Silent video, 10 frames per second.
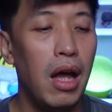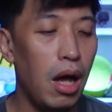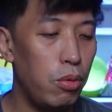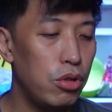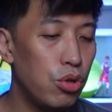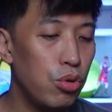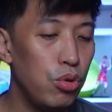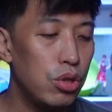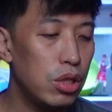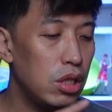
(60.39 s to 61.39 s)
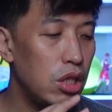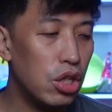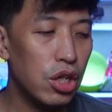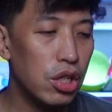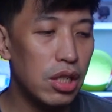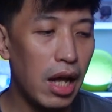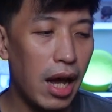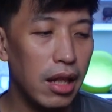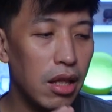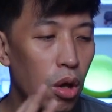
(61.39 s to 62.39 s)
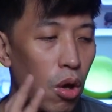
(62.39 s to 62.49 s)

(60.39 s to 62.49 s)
I would choose sneakers that